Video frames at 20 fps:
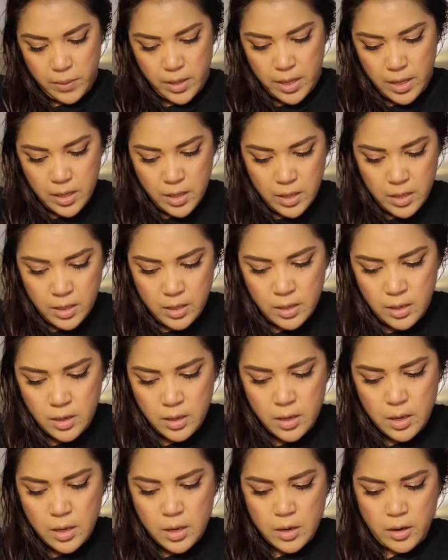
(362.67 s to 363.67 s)
Pen.
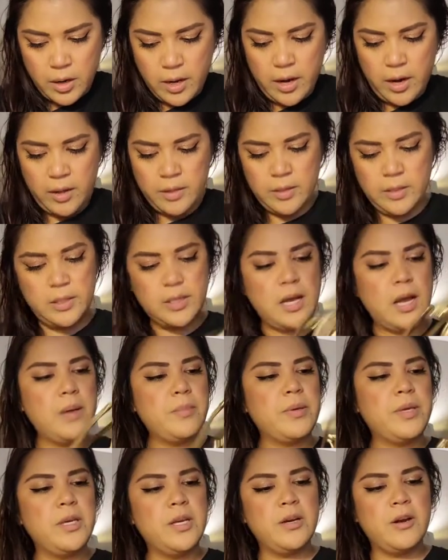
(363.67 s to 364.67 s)
All right, on the top
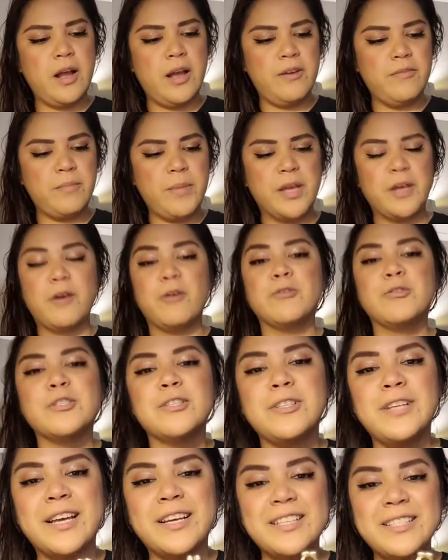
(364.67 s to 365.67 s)
here, I have my Coach
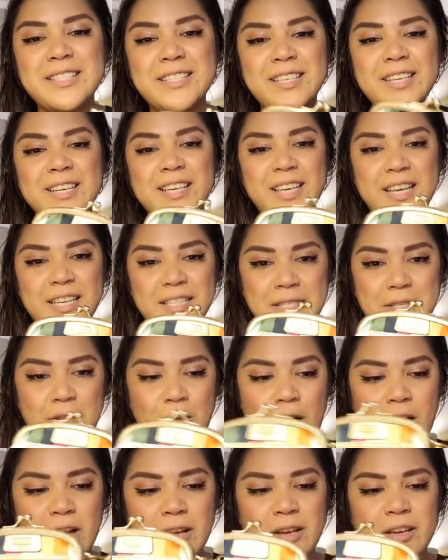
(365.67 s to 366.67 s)
Legacy Kiss
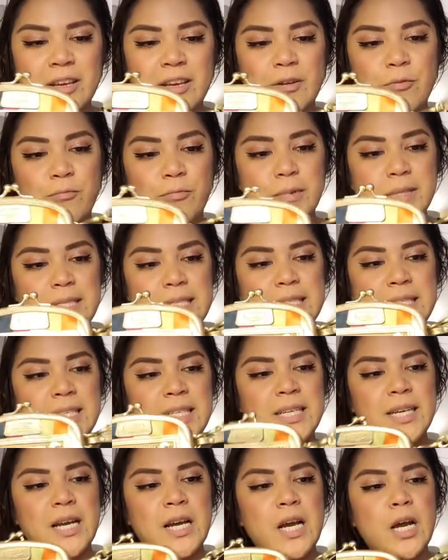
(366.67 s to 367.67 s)
Lock
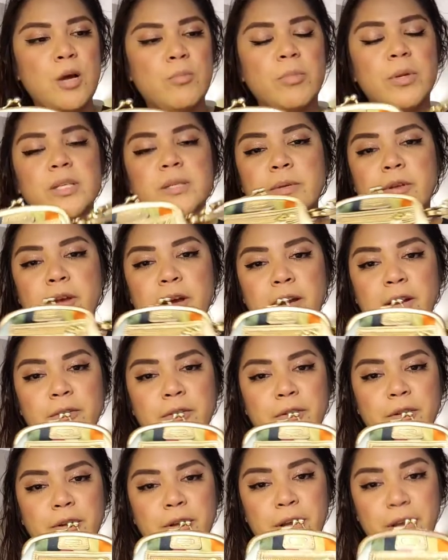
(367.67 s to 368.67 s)
wristlet. My husband got it
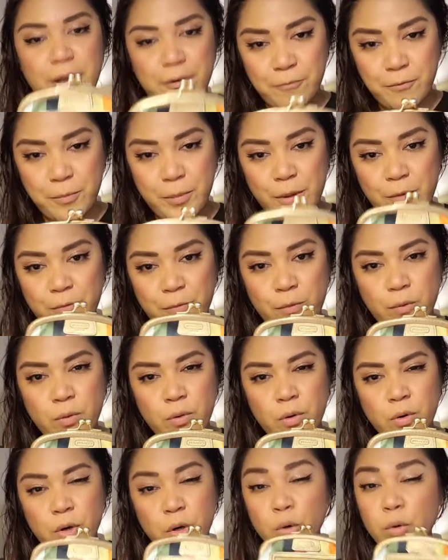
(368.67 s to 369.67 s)
again for me
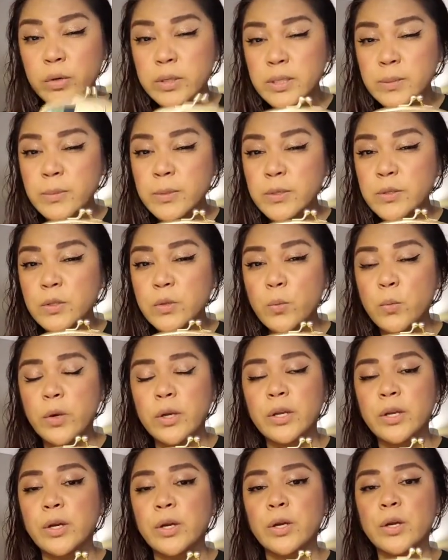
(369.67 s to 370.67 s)
for Christmas the one
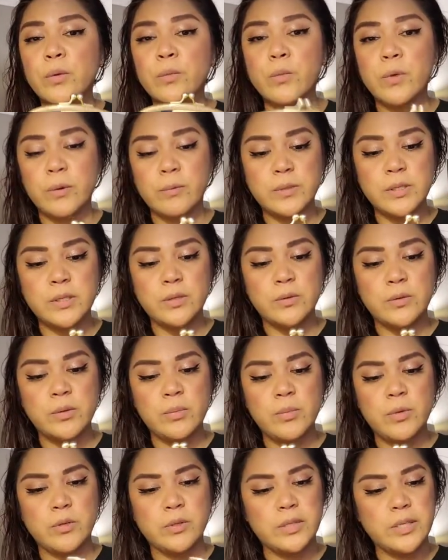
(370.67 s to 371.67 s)
year when I was still in the
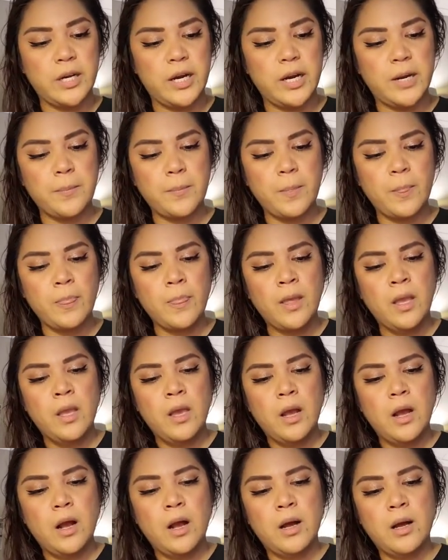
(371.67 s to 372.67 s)
military.
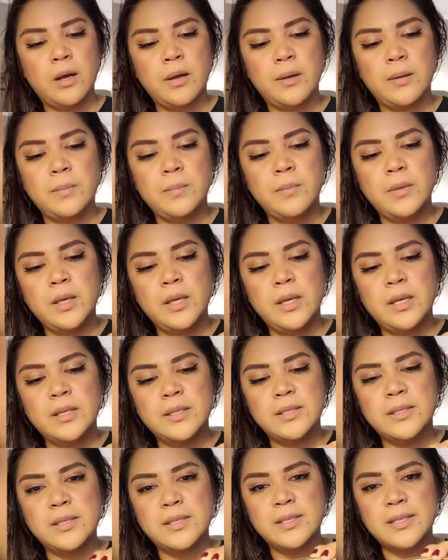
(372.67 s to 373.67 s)
Um, it is
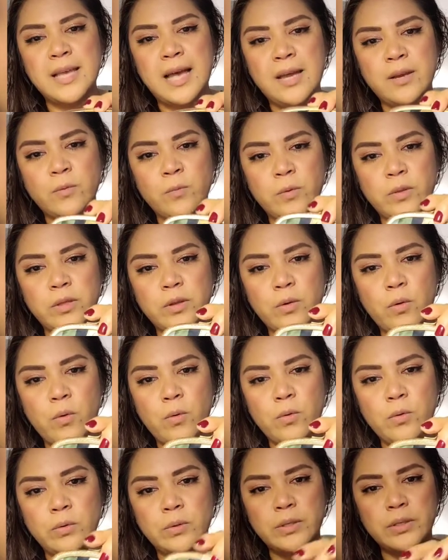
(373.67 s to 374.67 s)
the satin with the
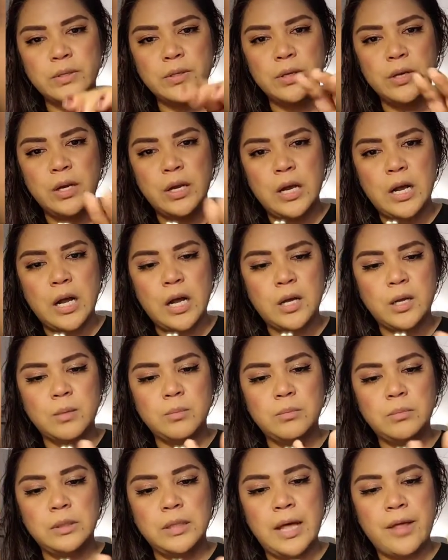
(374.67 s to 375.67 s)
gold
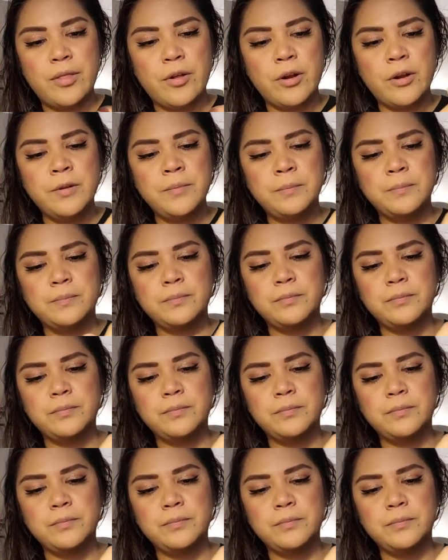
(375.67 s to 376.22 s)
um, leather.